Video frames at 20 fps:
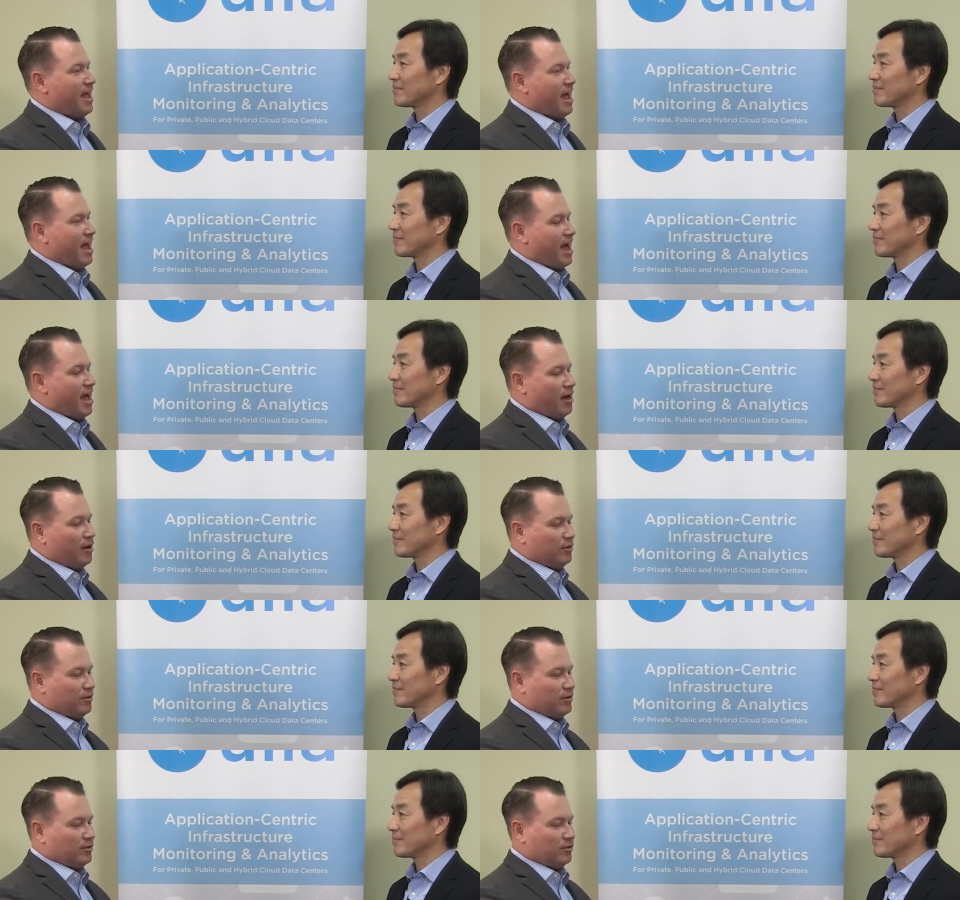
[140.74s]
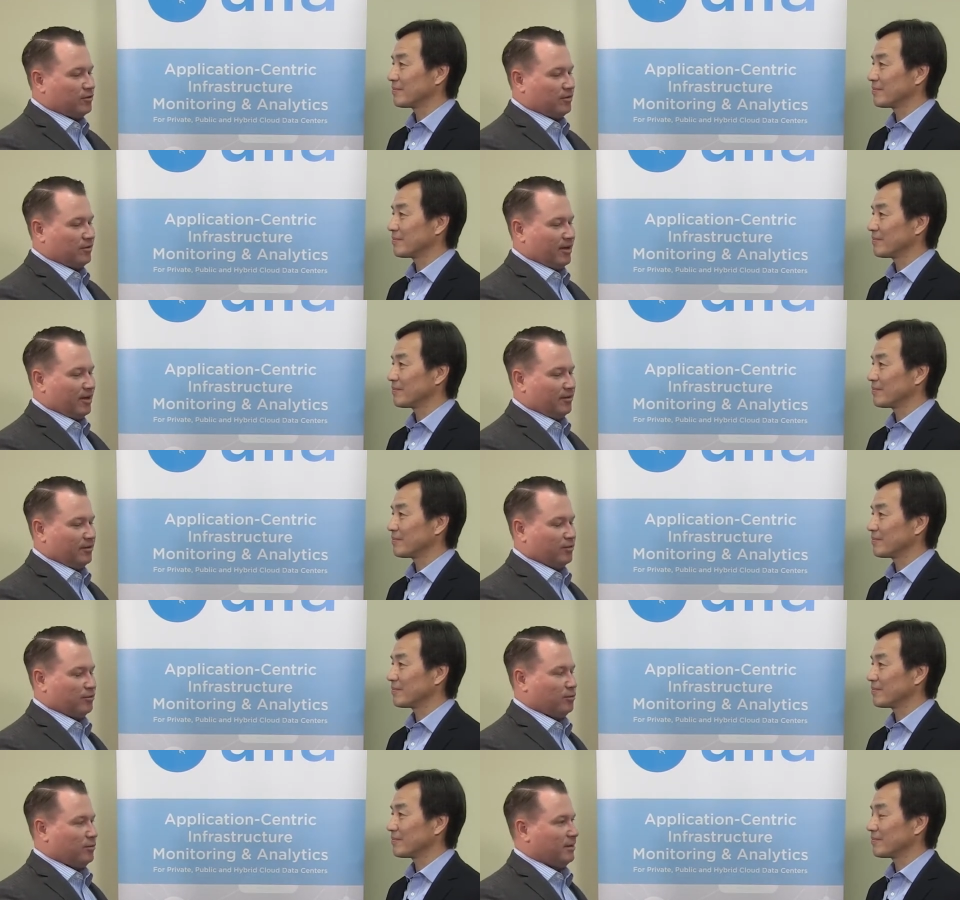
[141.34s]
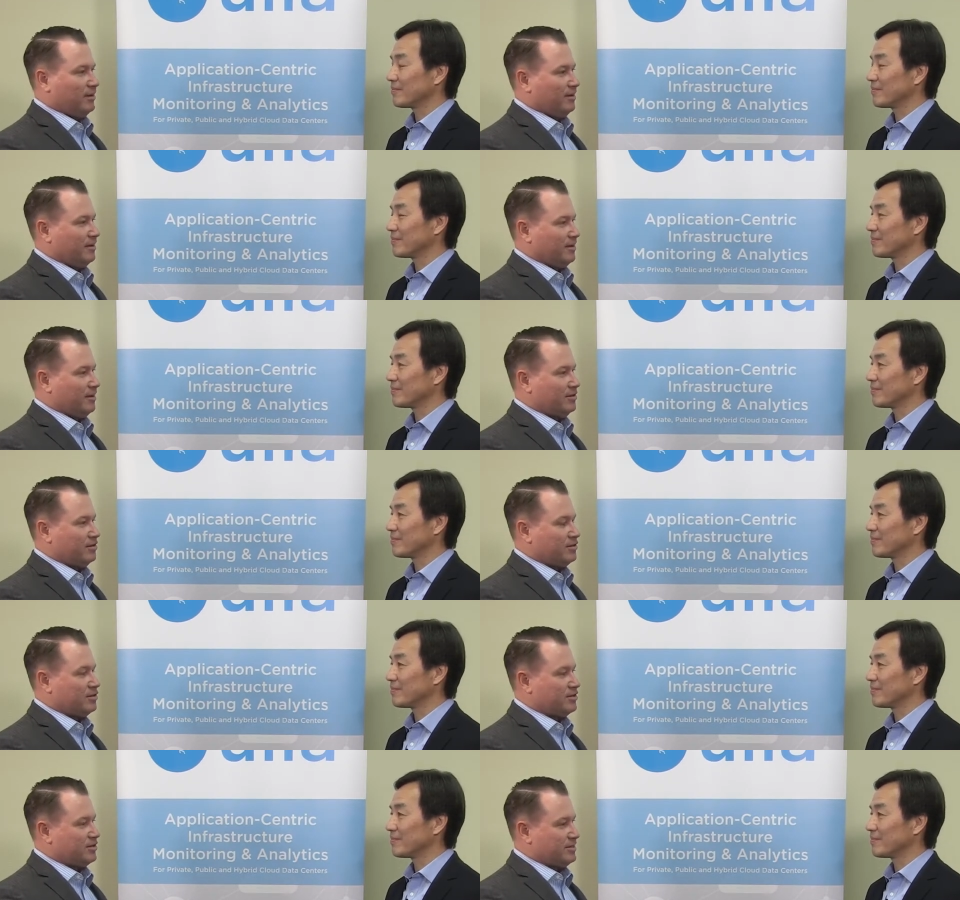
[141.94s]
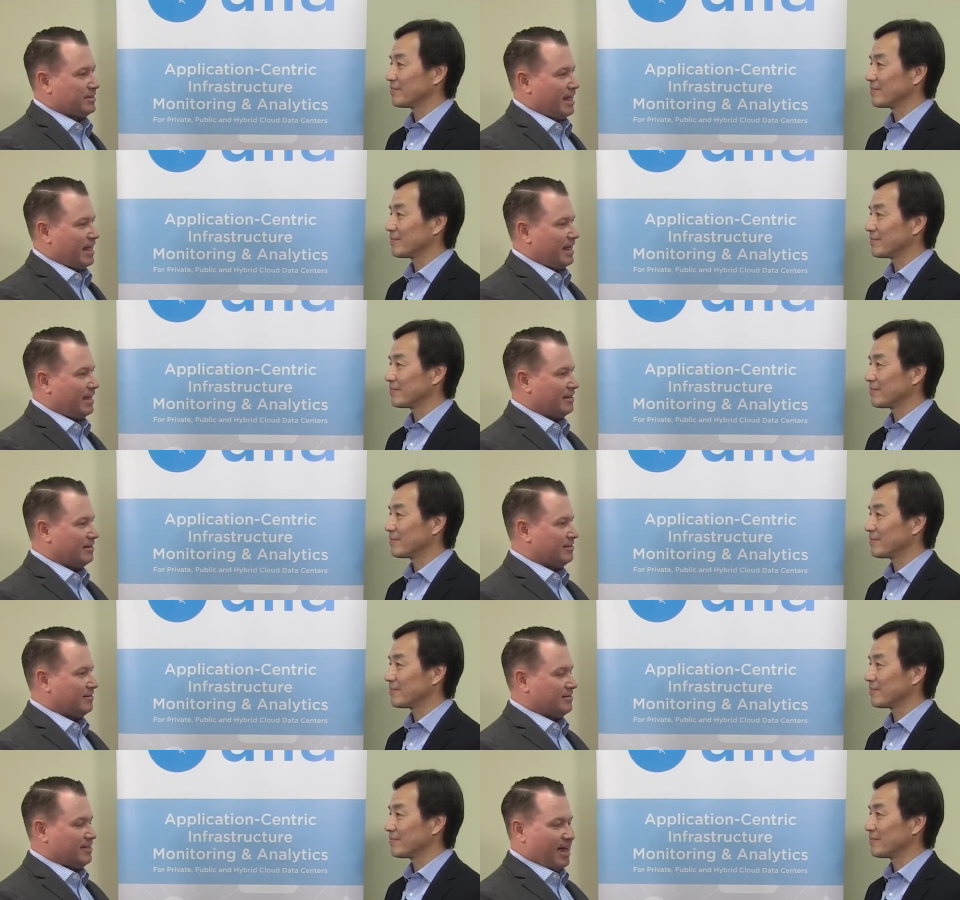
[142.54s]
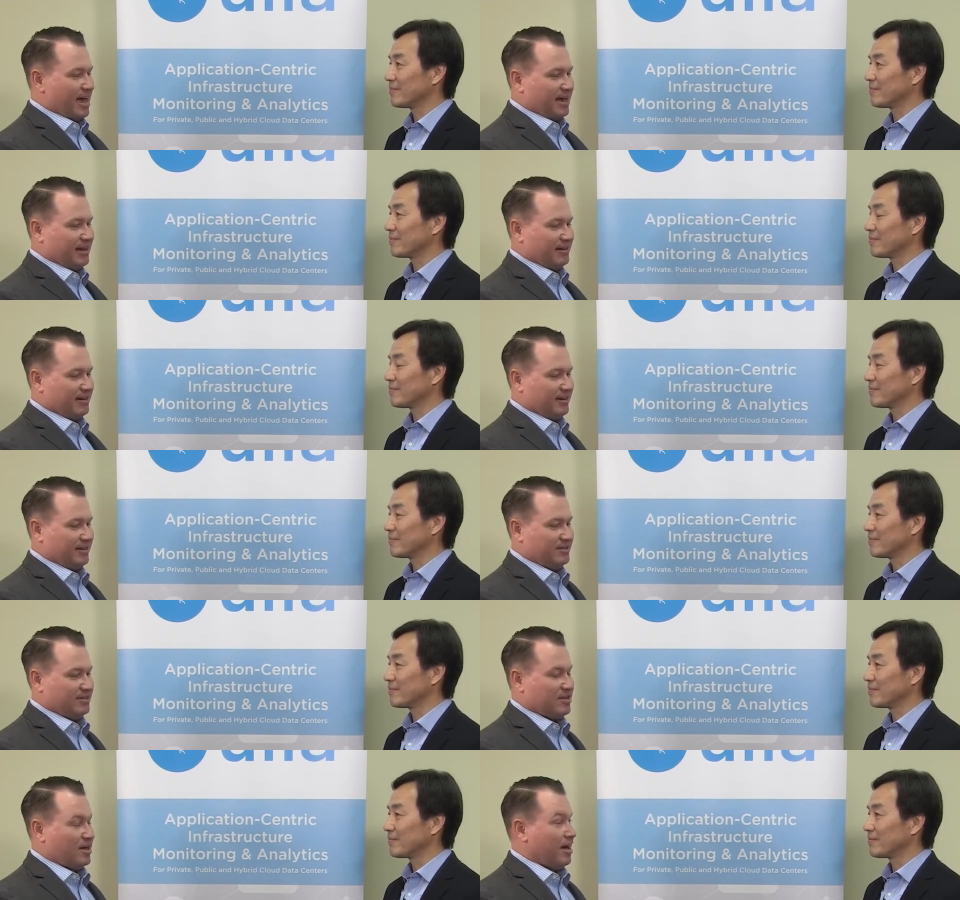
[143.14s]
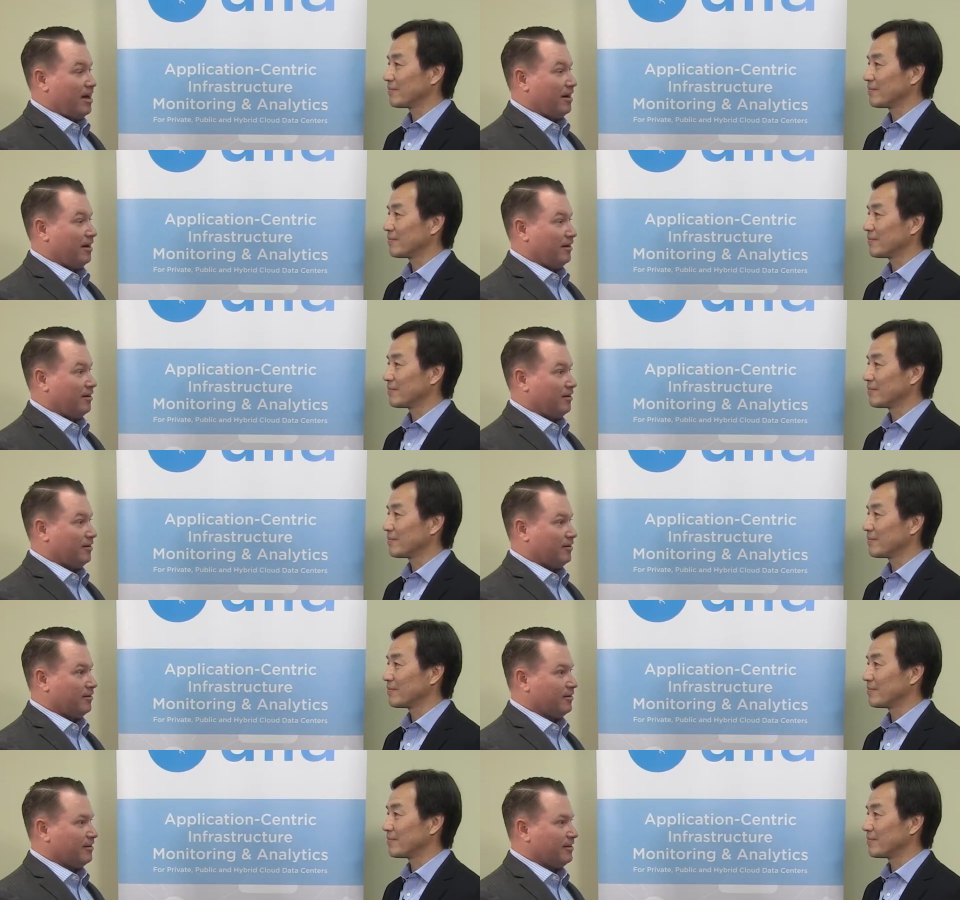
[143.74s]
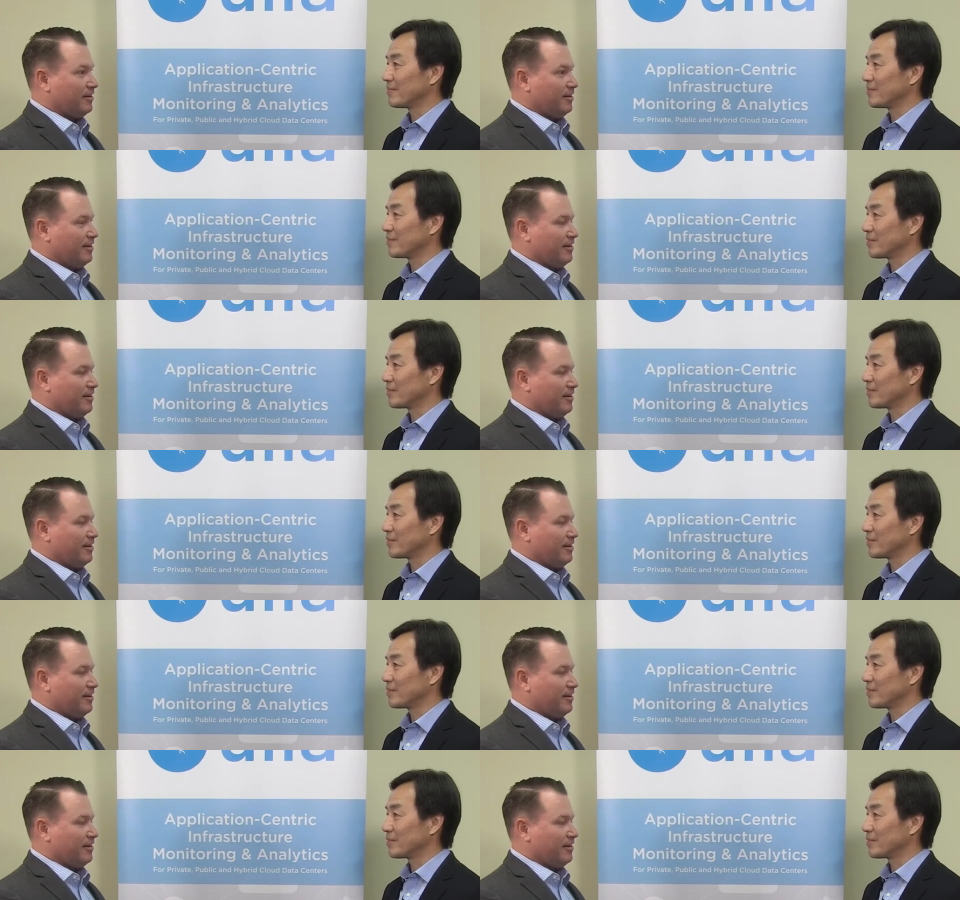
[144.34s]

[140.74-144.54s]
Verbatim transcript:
Speaker 1: How does Uila understand that entire